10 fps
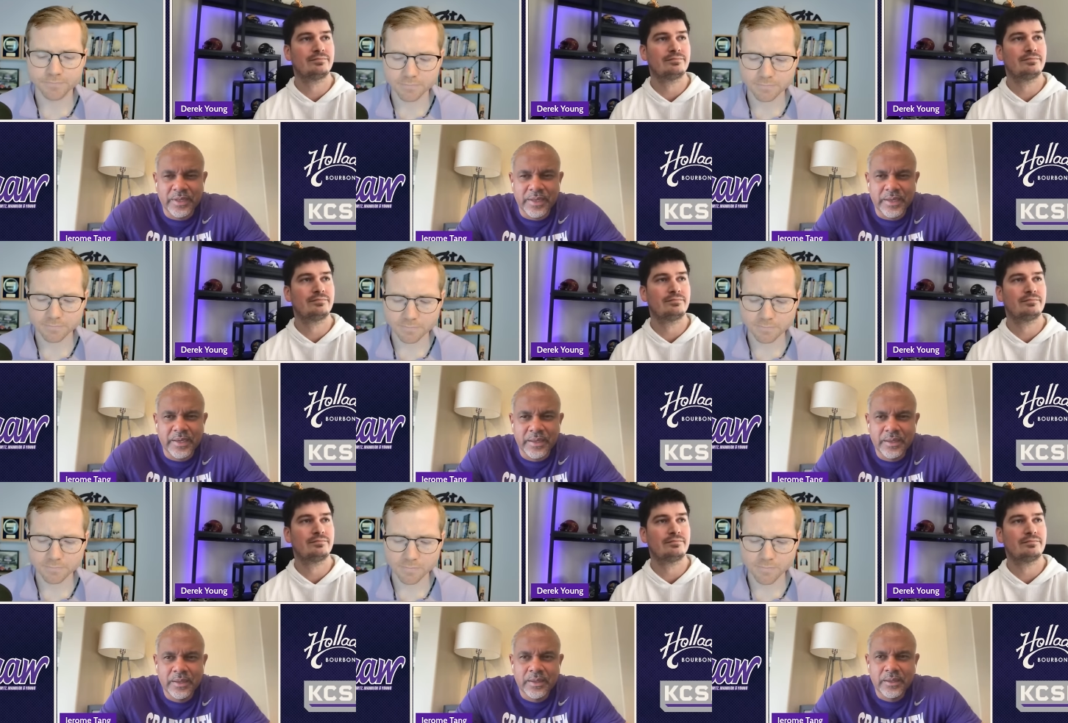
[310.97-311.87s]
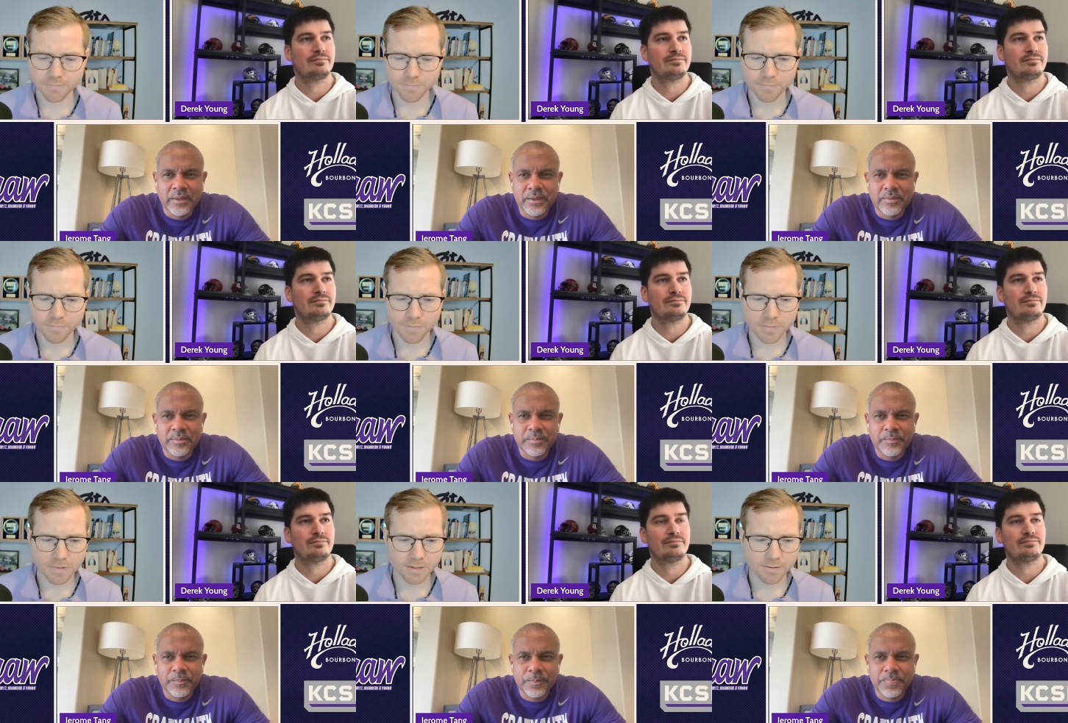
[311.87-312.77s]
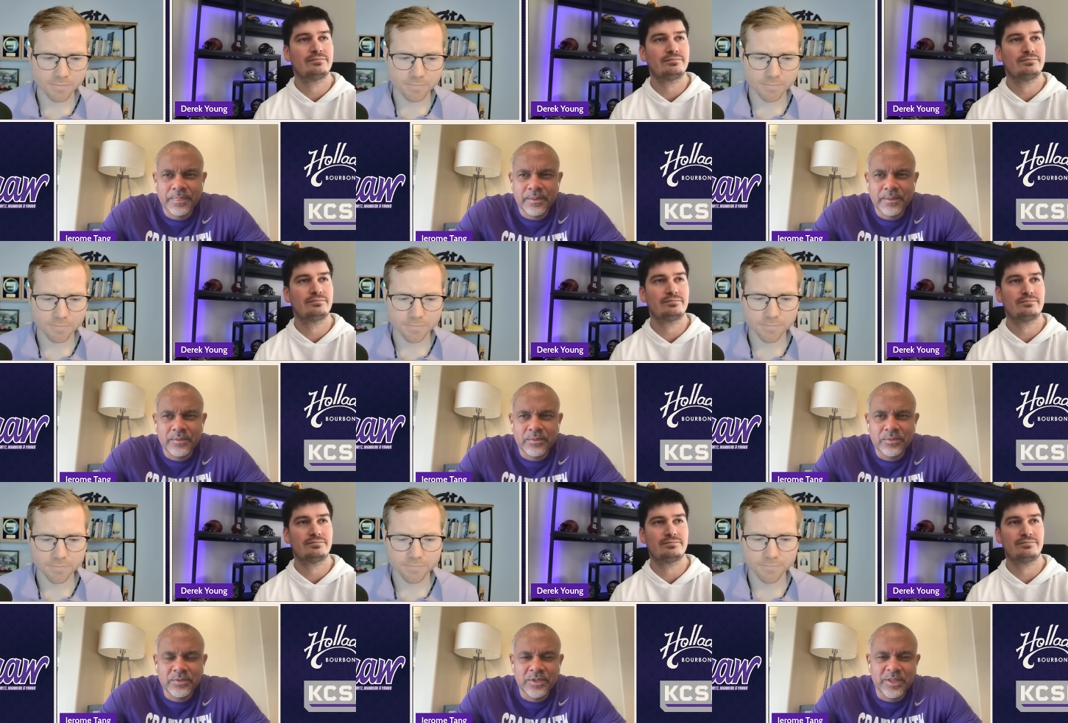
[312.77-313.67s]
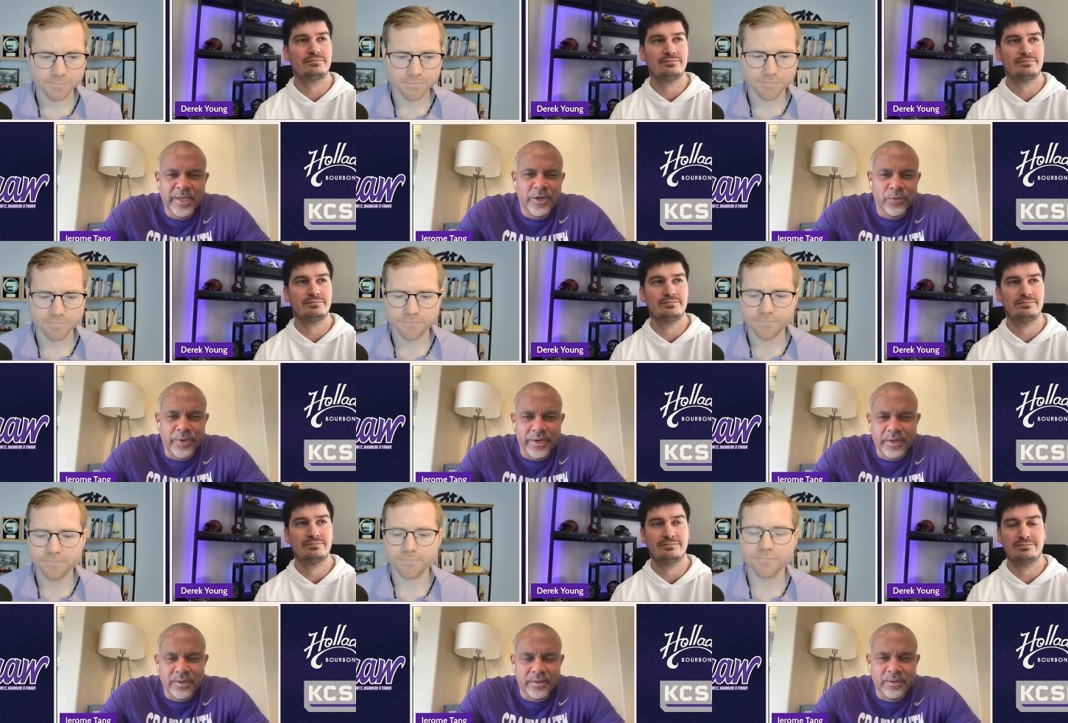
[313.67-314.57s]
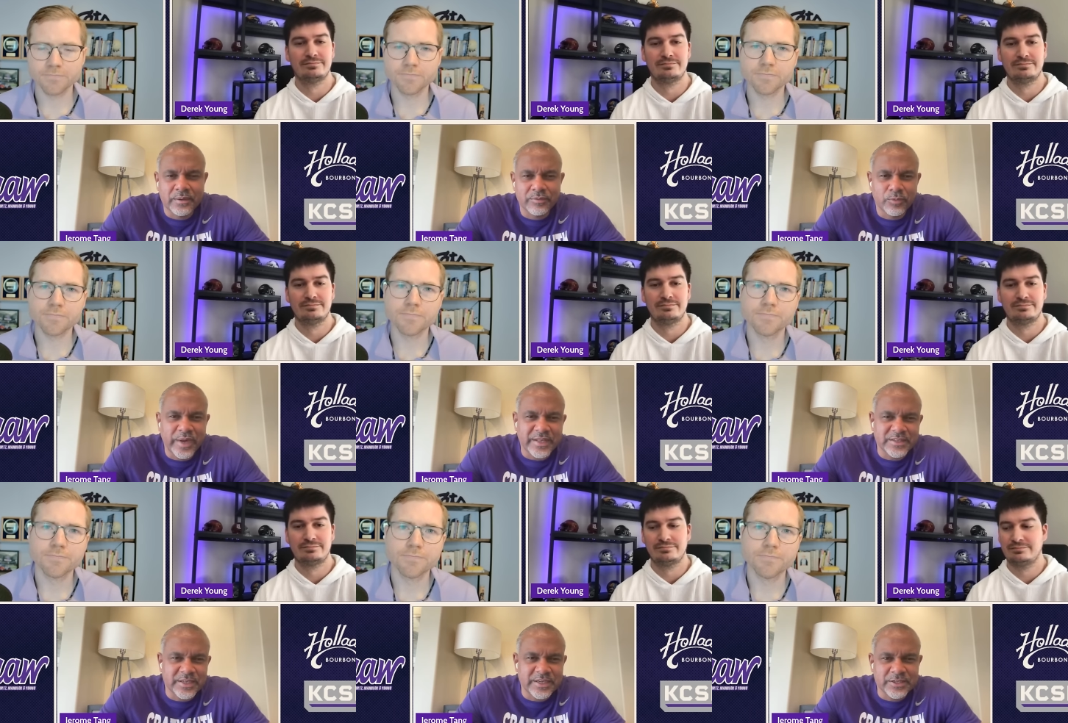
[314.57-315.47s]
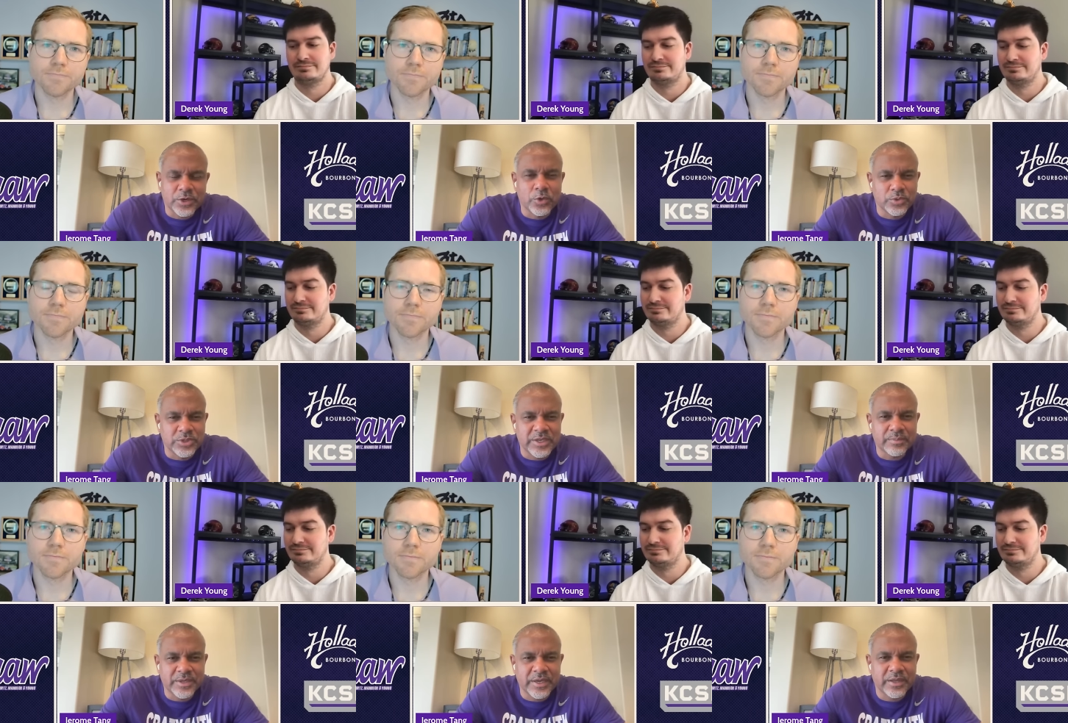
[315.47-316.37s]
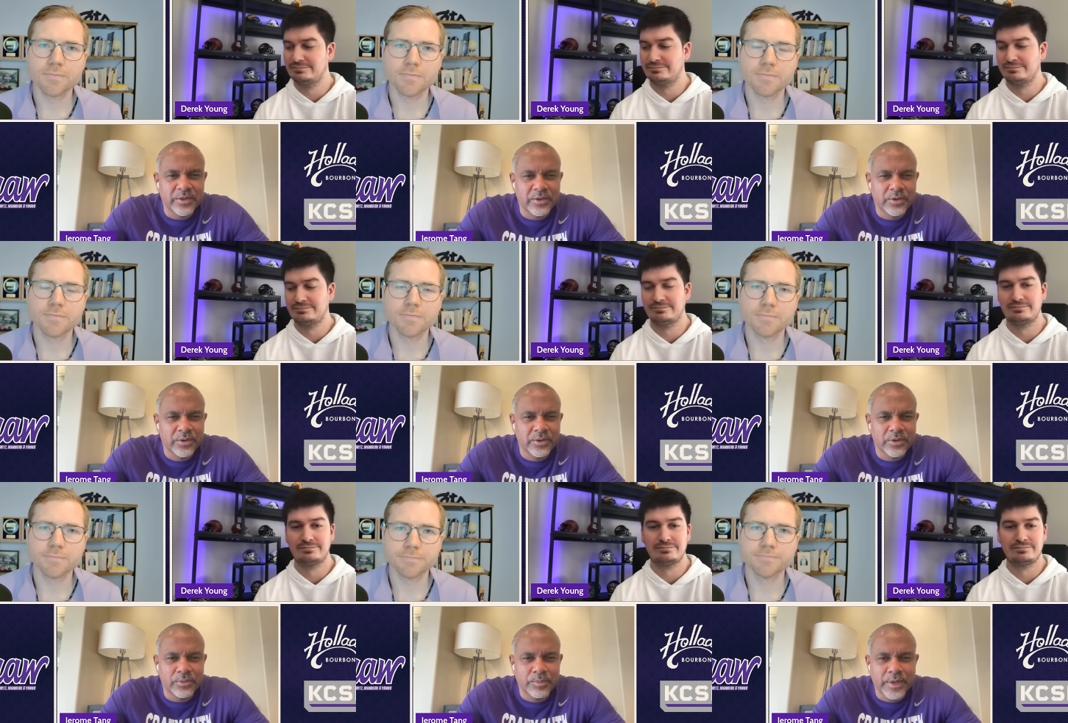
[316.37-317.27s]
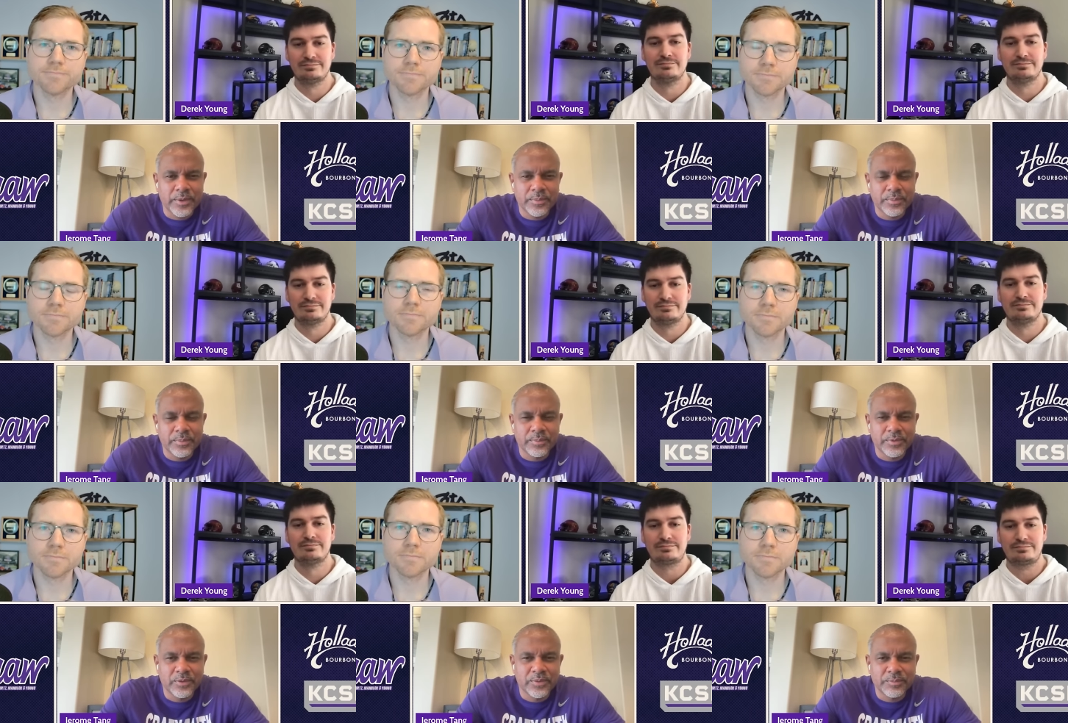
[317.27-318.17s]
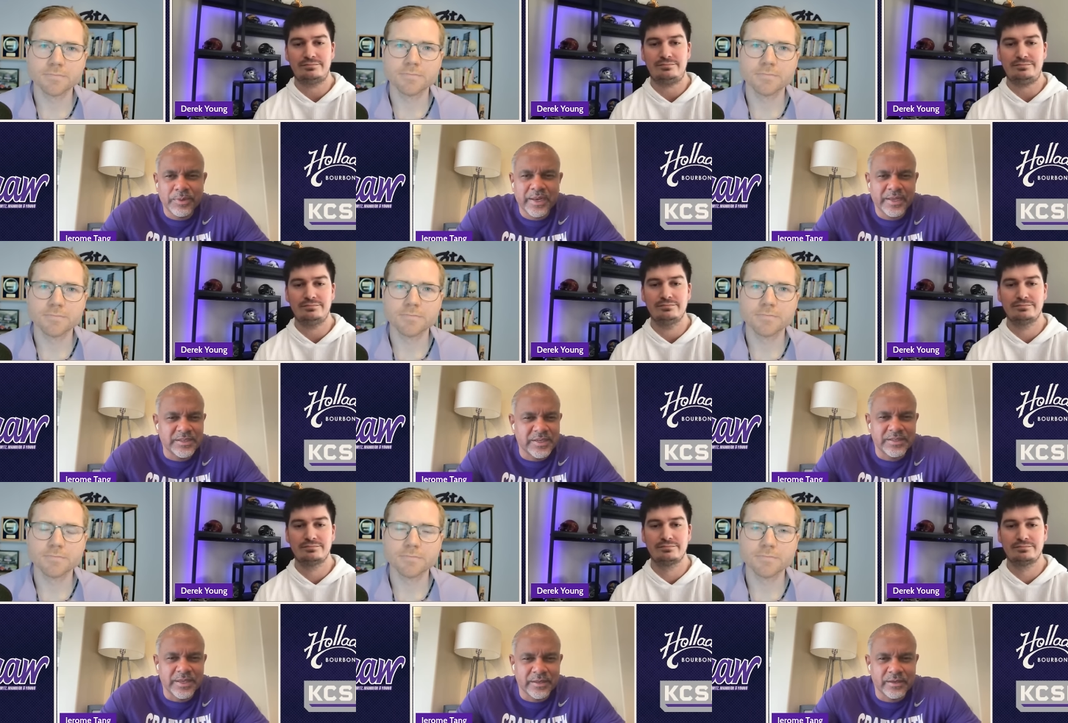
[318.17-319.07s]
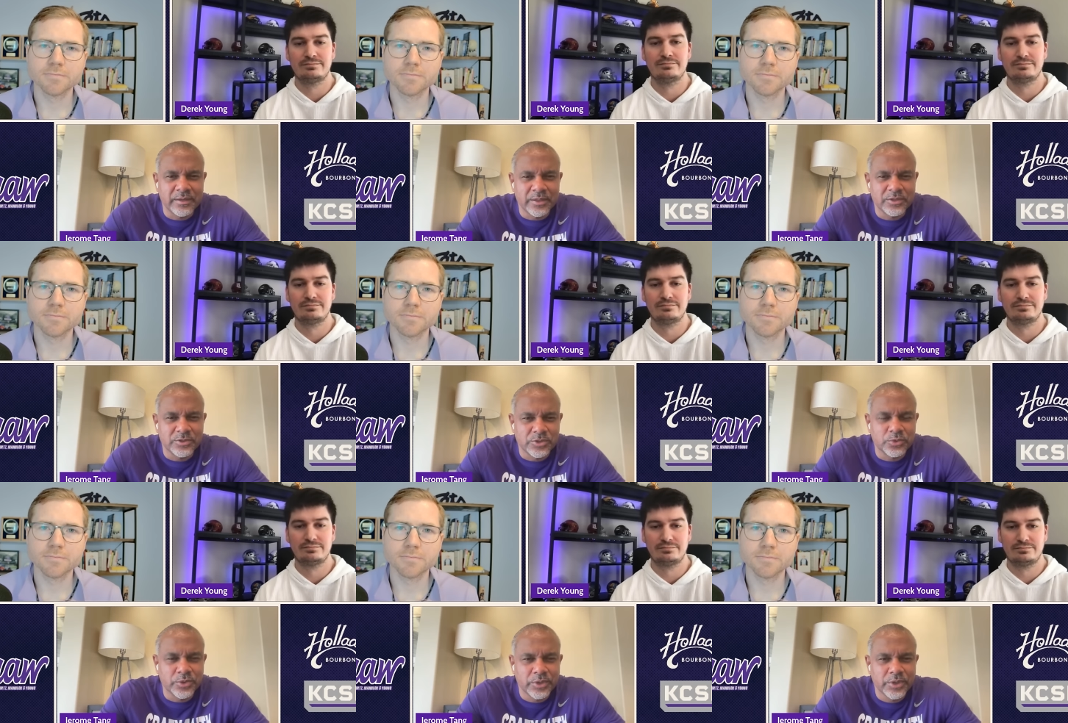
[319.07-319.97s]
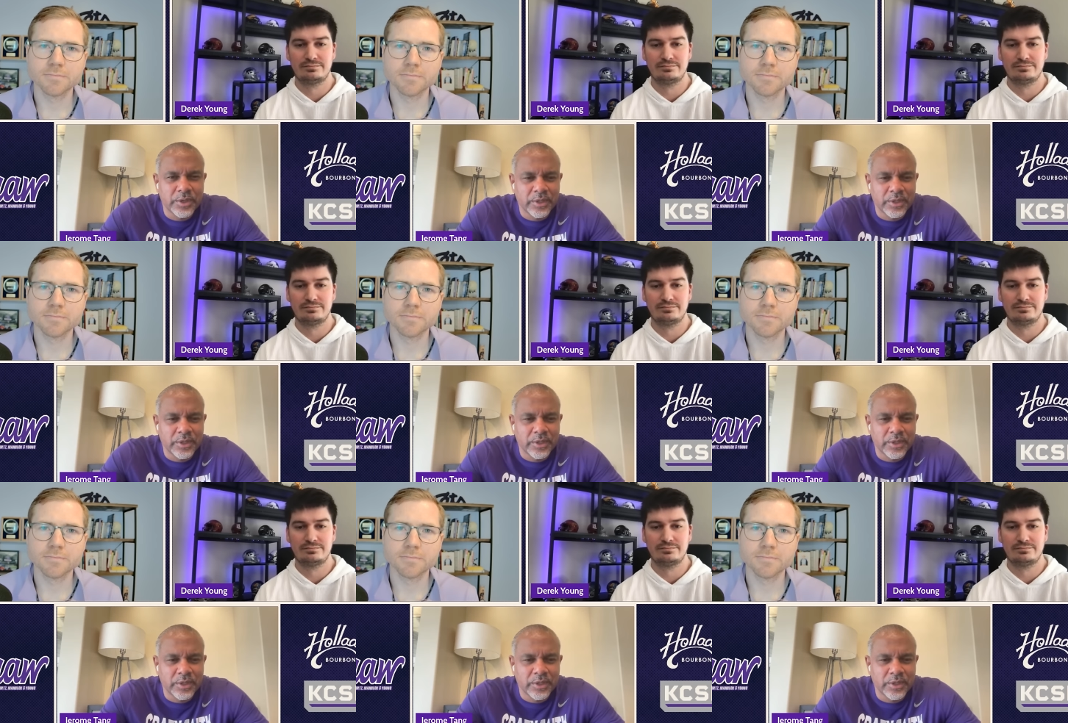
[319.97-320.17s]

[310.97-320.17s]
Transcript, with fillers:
Speaker 1: like um, the lingering of waiting to get the whole team together. You know, proud. You know, we'd probably like to get that done a little sooner.